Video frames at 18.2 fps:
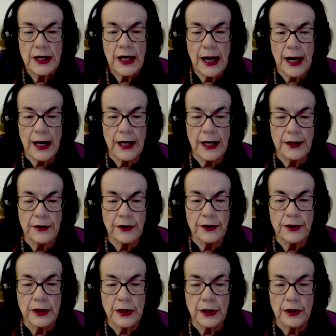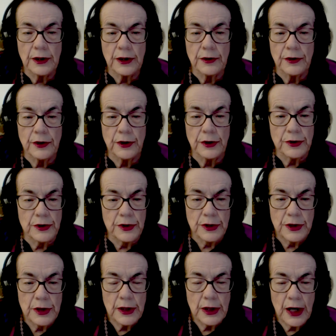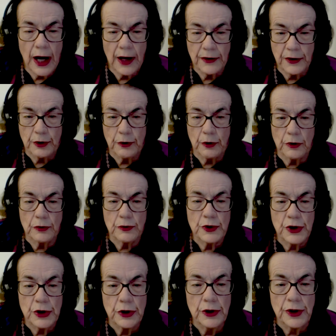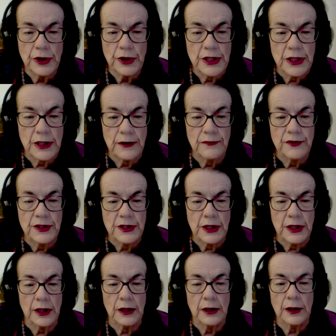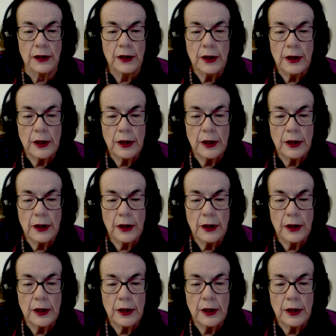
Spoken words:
and that other alternatives are